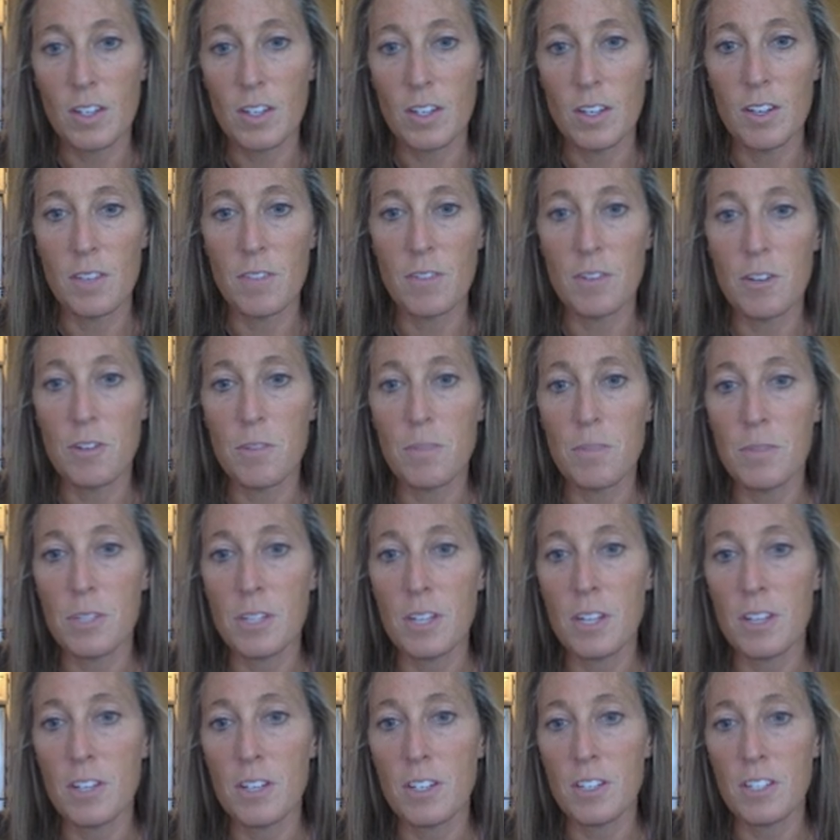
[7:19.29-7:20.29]
If your
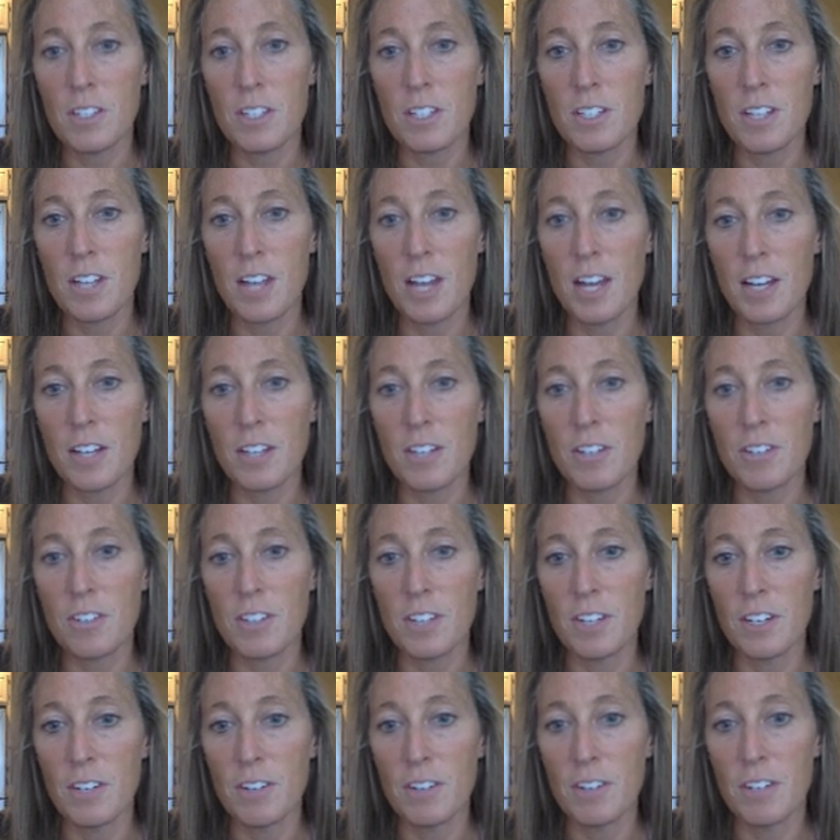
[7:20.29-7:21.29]
MCL is intact, you're
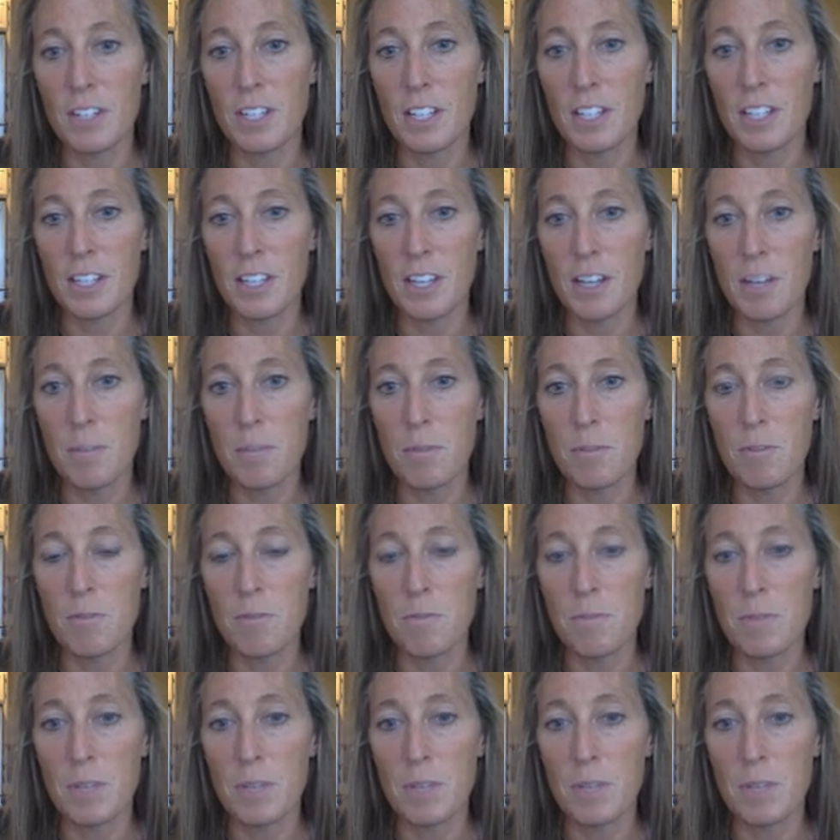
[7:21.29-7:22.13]
not going to get that movement.